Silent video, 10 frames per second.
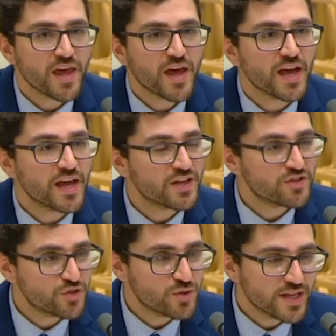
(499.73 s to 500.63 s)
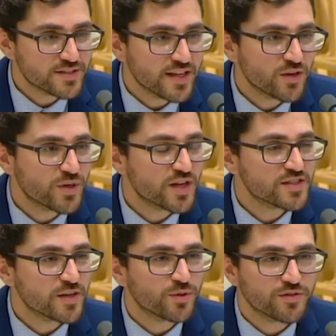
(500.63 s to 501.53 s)
And 2 days later, when I
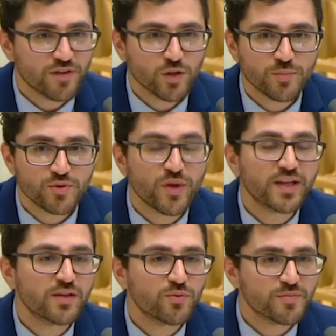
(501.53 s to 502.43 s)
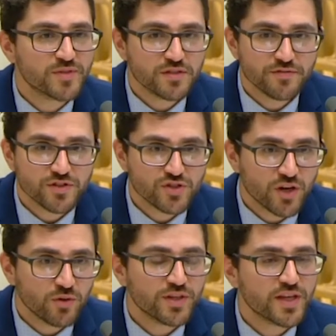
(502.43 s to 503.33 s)
was able to follow up directly with Mr.
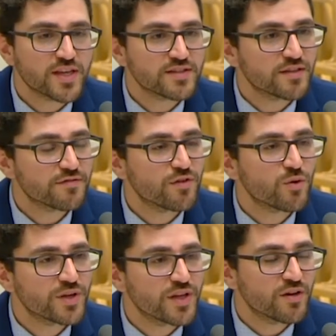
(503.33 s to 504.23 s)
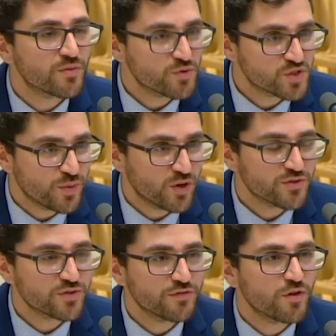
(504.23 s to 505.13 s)
Fitzgerald, he sent forward a
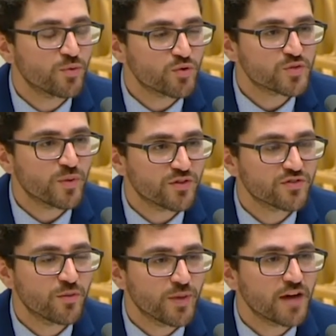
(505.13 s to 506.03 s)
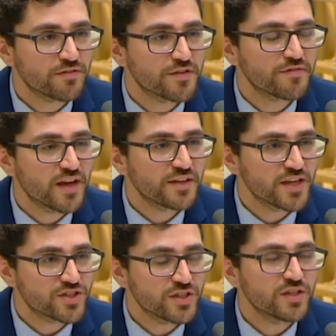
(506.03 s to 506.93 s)
formal response on behalf of the
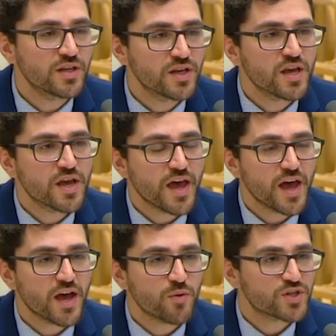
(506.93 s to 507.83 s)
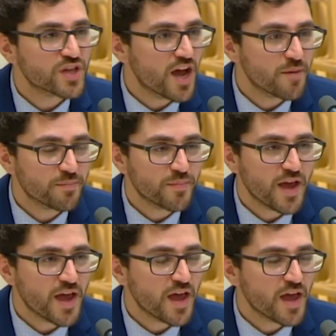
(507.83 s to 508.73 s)
foundation, which I'm
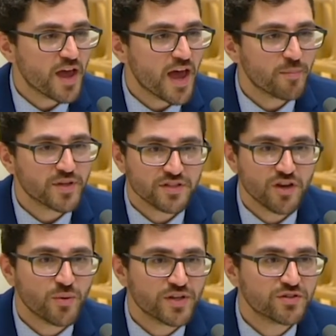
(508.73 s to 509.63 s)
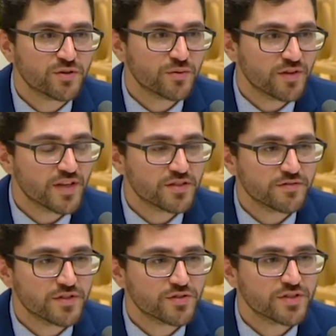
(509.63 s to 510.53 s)
happy to go into if that's
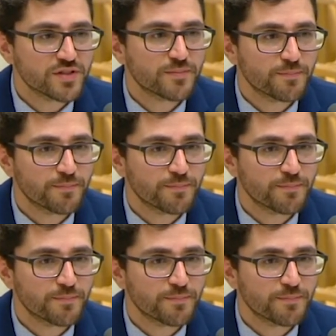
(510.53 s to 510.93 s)
of interest.